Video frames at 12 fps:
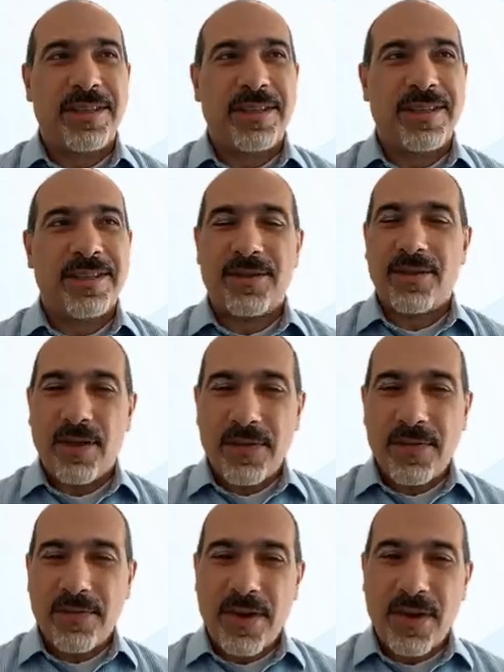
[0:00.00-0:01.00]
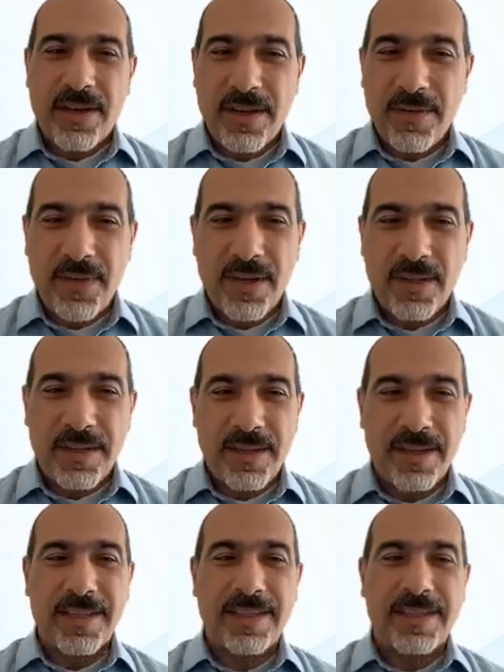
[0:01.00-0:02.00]
is often very difficult
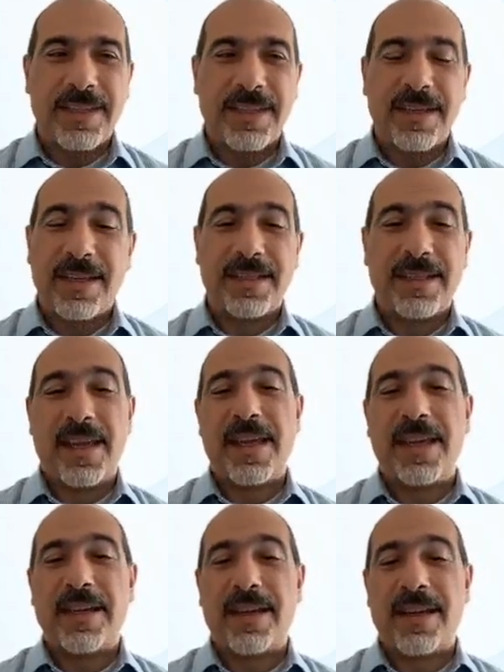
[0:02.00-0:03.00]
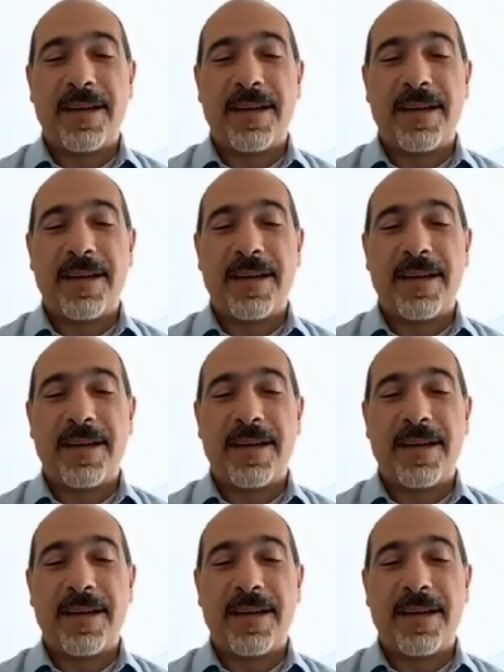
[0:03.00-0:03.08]
and can take